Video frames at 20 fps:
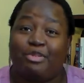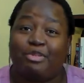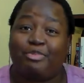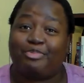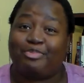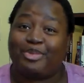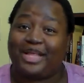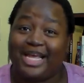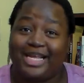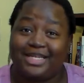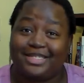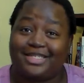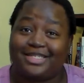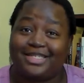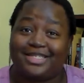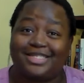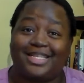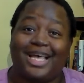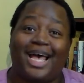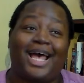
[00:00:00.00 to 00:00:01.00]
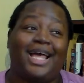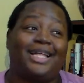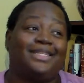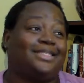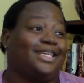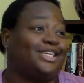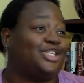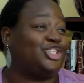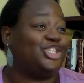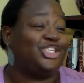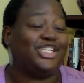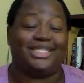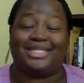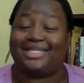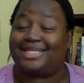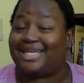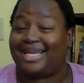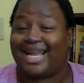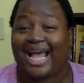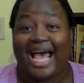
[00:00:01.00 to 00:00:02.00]
But Blanche decides that she
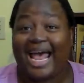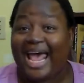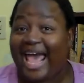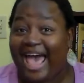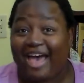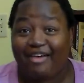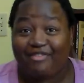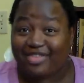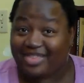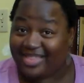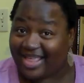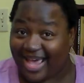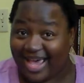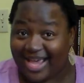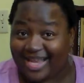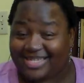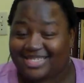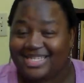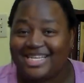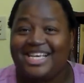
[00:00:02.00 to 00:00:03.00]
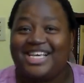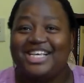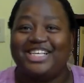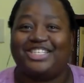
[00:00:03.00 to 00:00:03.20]
is not having that,